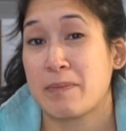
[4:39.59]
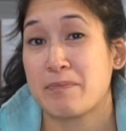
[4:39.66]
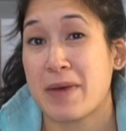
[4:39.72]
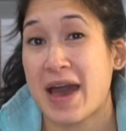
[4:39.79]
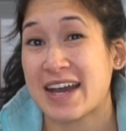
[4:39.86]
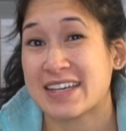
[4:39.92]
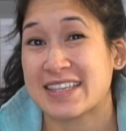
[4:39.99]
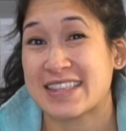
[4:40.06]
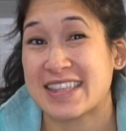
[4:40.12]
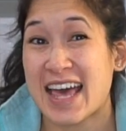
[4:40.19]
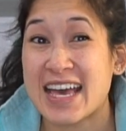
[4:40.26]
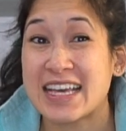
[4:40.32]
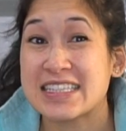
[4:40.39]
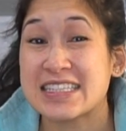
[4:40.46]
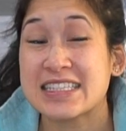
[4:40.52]
Back
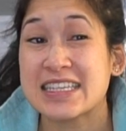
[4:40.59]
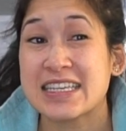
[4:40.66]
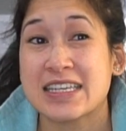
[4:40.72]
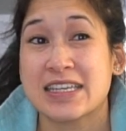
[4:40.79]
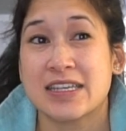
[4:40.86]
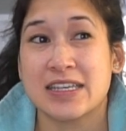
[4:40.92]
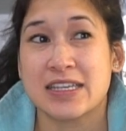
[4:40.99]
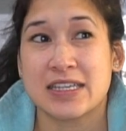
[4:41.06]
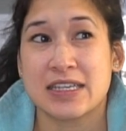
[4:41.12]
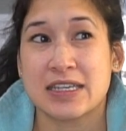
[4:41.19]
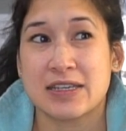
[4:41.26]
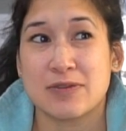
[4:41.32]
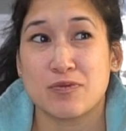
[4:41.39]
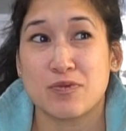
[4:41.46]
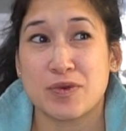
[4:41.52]
then,
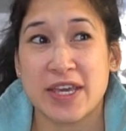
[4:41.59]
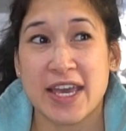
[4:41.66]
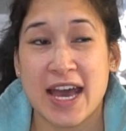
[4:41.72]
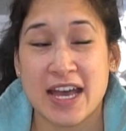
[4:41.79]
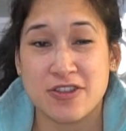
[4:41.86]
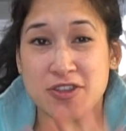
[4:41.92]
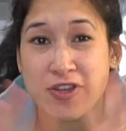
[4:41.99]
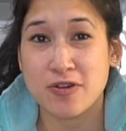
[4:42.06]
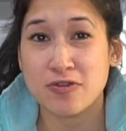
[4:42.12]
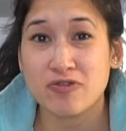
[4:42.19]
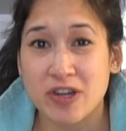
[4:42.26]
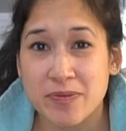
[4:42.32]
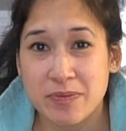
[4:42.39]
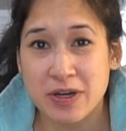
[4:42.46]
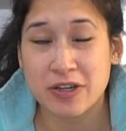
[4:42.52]
we had no
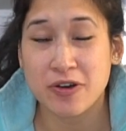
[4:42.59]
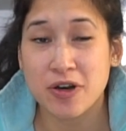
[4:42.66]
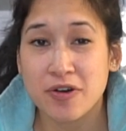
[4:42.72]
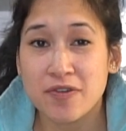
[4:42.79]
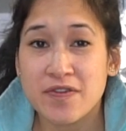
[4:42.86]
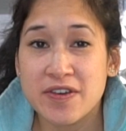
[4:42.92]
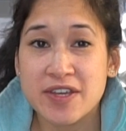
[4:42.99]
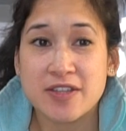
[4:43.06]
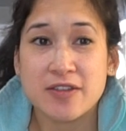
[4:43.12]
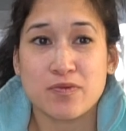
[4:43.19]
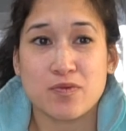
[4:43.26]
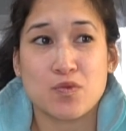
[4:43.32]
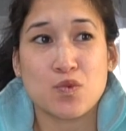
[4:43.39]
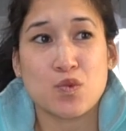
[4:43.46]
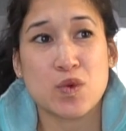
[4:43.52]
grip on
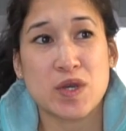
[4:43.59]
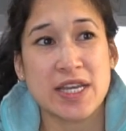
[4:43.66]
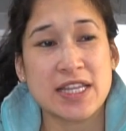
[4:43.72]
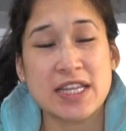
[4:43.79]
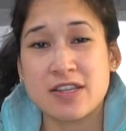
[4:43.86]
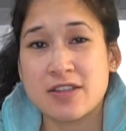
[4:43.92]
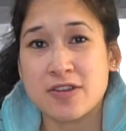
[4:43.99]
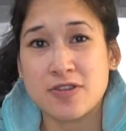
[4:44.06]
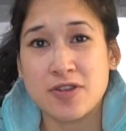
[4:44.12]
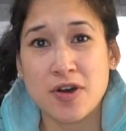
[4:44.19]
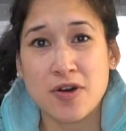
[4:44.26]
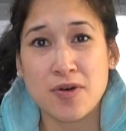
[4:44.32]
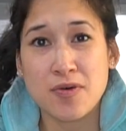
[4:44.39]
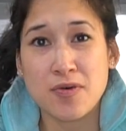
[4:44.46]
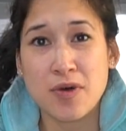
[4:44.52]
COVID. We didn't
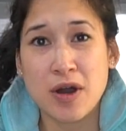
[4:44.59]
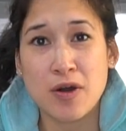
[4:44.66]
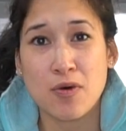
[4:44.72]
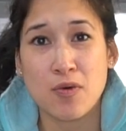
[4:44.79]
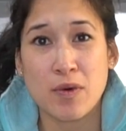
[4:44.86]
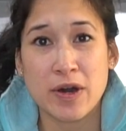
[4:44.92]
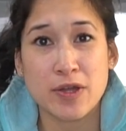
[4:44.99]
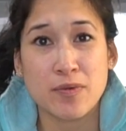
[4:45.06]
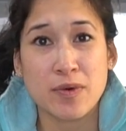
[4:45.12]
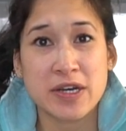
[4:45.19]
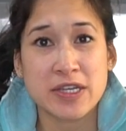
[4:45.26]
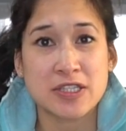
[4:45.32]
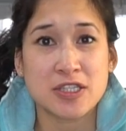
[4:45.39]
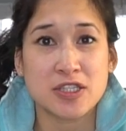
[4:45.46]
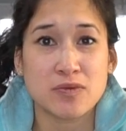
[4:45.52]
know what it
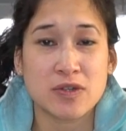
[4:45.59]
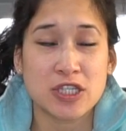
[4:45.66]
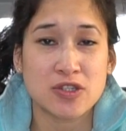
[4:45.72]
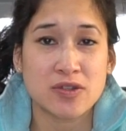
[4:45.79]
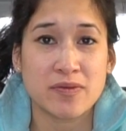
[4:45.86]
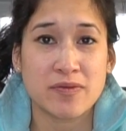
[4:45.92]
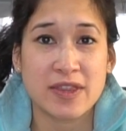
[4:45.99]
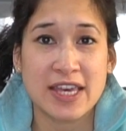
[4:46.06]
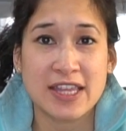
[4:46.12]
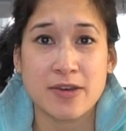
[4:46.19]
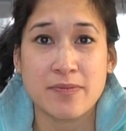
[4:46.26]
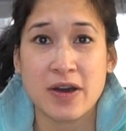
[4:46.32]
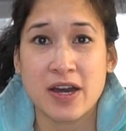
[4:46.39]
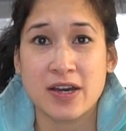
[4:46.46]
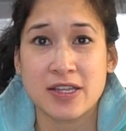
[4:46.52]
was. Do we treat with
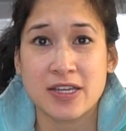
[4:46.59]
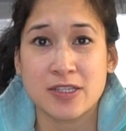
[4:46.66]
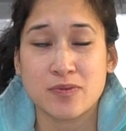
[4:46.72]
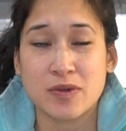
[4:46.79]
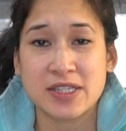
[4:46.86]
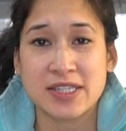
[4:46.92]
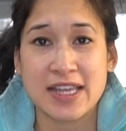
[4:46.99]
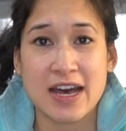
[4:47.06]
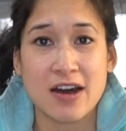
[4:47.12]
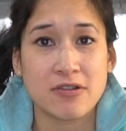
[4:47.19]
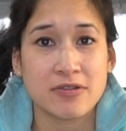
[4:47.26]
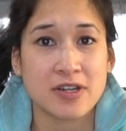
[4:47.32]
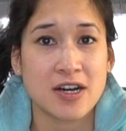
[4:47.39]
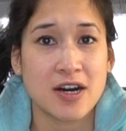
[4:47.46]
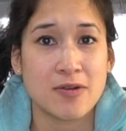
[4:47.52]
antibiotics? What's the
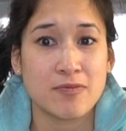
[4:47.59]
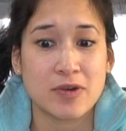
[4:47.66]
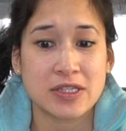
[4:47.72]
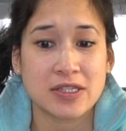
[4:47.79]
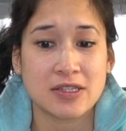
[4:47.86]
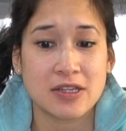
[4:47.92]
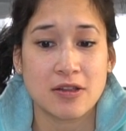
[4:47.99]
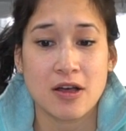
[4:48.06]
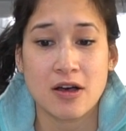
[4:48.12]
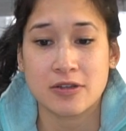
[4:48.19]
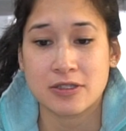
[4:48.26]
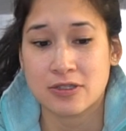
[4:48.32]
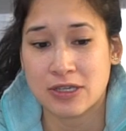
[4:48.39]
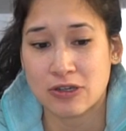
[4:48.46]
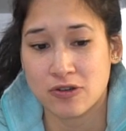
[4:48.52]
outcome? What's the
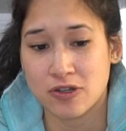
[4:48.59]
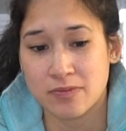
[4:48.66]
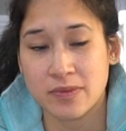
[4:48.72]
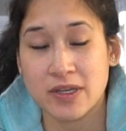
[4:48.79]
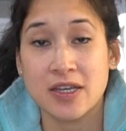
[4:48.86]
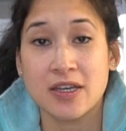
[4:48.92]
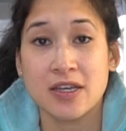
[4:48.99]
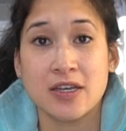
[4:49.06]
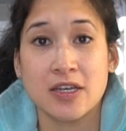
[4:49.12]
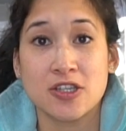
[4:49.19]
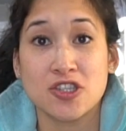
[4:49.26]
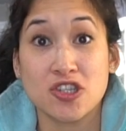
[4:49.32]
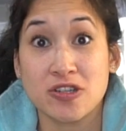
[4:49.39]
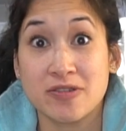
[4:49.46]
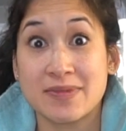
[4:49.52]
long-term
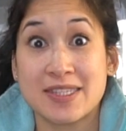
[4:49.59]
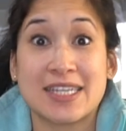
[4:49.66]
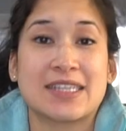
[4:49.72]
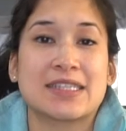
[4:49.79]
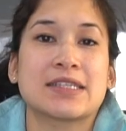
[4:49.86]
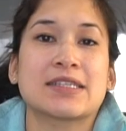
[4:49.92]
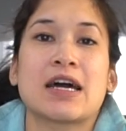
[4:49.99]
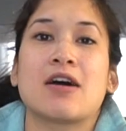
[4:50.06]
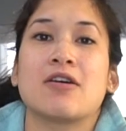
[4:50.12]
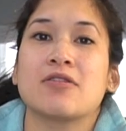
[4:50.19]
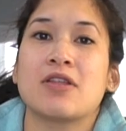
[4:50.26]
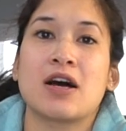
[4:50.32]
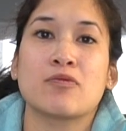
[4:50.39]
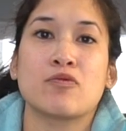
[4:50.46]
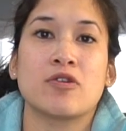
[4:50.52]
circumstances? How
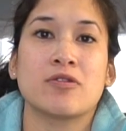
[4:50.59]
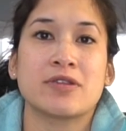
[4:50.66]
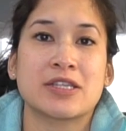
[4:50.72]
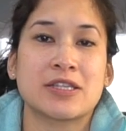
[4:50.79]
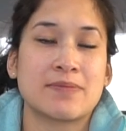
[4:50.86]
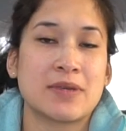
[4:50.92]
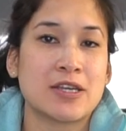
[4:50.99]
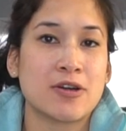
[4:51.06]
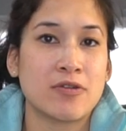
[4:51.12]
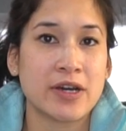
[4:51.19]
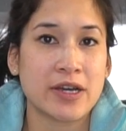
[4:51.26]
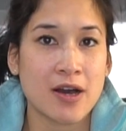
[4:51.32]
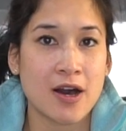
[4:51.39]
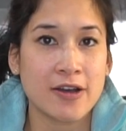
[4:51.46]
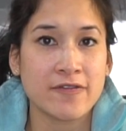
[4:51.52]
long will this be
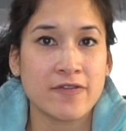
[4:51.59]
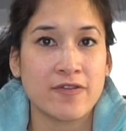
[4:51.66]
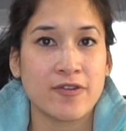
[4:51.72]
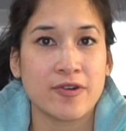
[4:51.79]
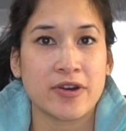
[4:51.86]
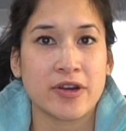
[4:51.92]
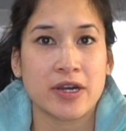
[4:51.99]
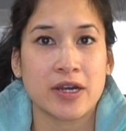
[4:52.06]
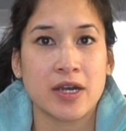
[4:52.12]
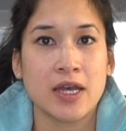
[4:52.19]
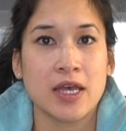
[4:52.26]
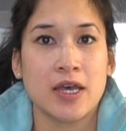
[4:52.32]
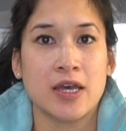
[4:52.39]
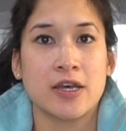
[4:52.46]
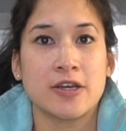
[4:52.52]
going on for?
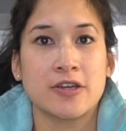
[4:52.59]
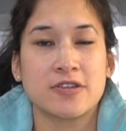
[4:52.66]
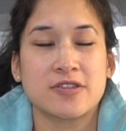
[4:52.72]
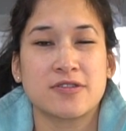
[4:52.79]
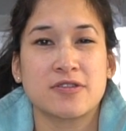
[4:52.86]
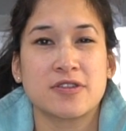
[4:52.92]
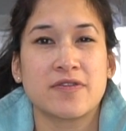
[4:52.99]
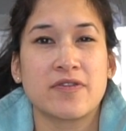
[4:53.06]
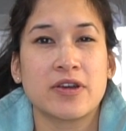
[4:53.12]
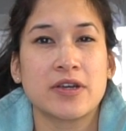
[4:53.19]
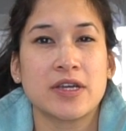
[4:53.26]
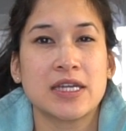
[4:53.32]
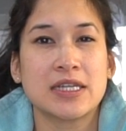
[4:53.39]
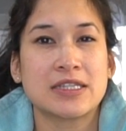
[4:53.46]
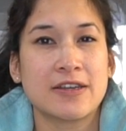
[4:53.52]
So it was
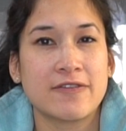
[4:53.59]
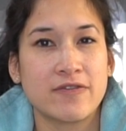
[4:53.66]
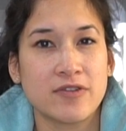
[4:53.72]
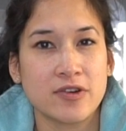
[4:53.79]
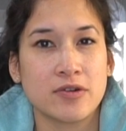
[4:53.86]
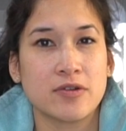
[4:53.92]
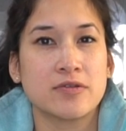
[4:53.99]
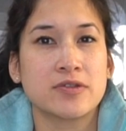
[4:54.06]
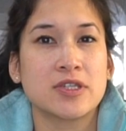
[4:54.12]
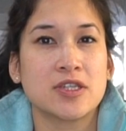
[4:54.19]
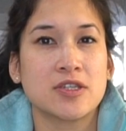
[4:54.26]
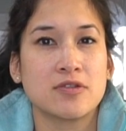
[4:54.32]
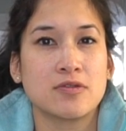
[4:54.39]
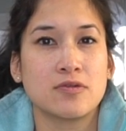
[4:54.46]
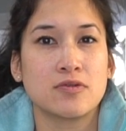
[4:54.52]
very difficult
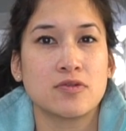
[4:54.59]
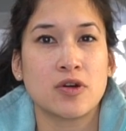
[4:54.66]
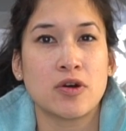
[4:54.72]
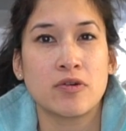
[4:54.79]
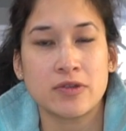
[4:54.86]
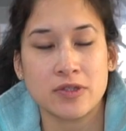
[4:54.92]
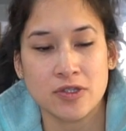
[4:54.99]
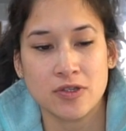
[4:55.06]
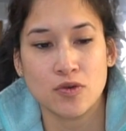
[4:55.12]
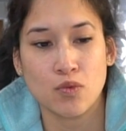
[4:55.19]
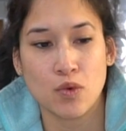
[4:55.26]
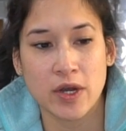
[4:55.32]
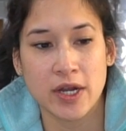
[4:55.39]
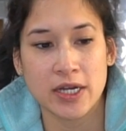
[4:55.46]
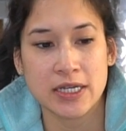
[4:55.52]
to go into
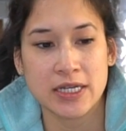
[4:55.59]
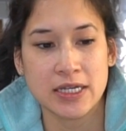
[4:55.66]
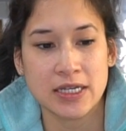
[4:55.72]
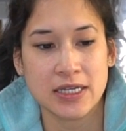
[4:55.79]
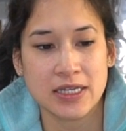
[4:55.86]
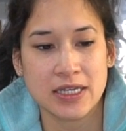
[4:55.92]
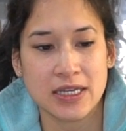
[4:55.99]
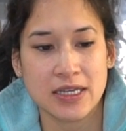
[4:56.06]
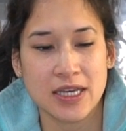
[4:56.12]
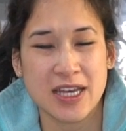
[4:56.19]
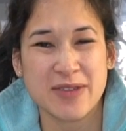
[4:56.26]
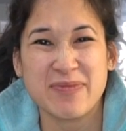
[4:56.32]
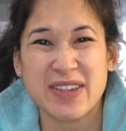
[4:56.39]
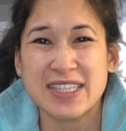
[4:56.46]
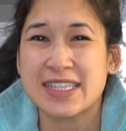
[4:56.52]
work
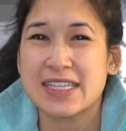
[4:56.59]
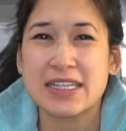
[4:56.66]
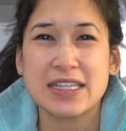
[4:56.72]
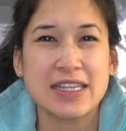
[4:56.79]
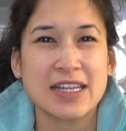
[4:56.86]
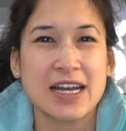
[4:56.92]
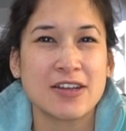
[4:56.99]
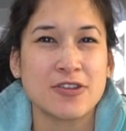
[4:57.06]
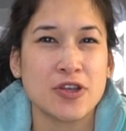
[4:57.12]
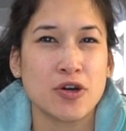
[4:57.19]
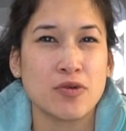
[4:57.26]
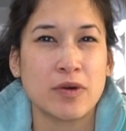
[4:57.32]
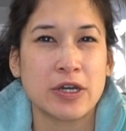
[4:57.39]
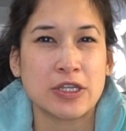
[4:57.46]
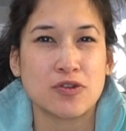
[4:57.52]
and basically not
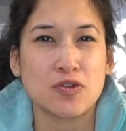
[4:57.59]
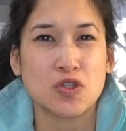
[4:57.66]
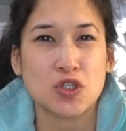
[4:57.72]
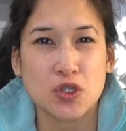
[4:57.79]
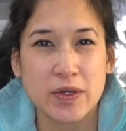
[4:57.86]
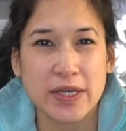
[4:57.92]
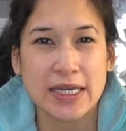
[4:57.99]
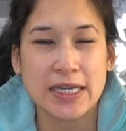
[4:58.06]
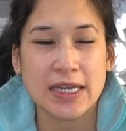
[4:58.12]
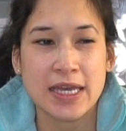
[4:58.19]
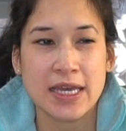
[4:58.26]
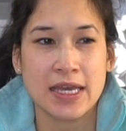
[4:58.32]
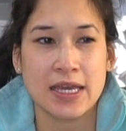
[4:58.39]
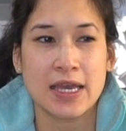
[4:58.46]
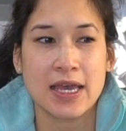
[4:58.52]
know what you're doing.
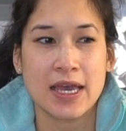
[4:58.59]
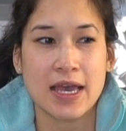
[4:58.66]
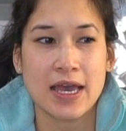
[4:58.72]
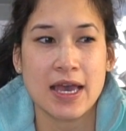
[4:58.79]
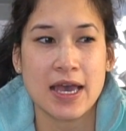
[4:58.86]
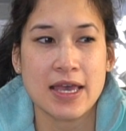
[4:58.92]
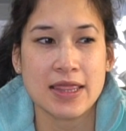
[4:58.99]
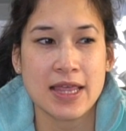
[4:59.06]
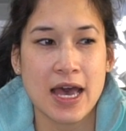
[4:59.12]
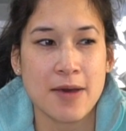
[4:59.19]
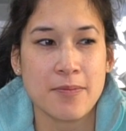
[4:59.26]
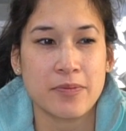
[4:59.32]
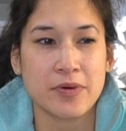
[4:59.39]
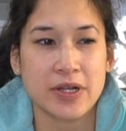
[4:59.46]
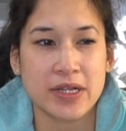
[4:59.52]
And
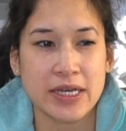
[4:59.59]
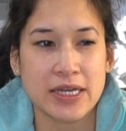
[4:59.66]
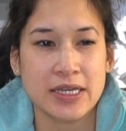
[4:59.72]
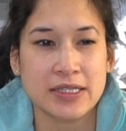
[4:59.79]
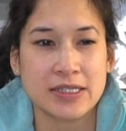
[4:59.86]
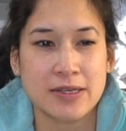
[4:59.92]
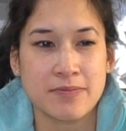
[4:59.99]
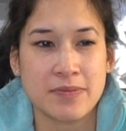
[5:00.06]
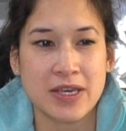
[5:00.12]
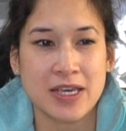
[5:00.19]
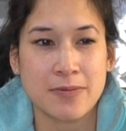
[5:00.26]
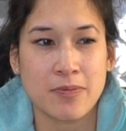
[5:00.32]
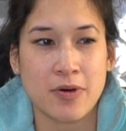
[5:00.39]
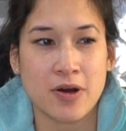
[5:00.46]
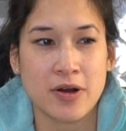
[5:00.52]
that plays a
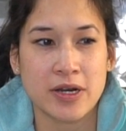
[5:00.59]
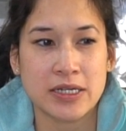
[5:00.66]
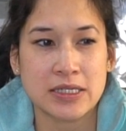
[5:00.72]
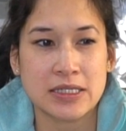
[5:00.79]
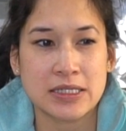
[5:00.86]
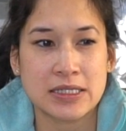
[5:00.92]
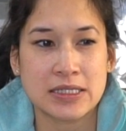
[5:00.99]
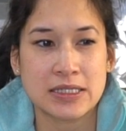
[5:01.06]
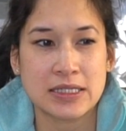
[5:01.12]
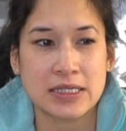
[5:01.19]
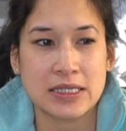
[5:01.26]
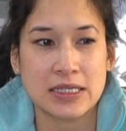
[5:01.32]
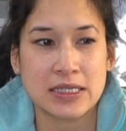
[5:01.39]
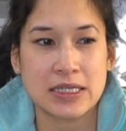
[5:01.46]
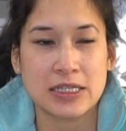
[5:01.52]
big part
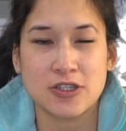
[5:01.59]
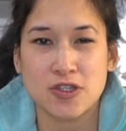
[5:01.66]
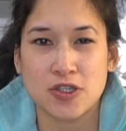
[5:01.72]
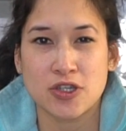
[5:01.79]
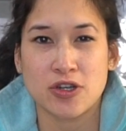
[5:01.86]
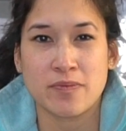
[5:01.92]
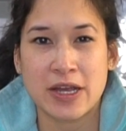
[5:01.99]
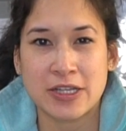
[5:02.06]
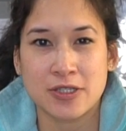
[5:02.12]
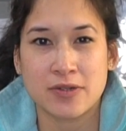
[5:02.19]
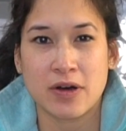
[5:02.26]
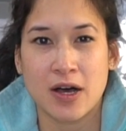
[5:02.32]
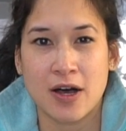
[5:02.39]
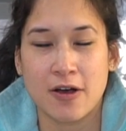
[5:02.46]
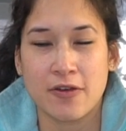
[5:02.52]
into your mental
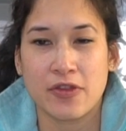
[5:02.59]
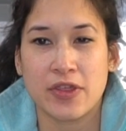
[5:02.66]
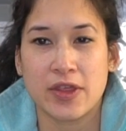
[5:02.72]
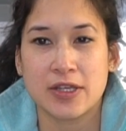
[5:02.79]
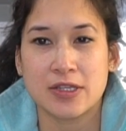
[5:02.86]
health.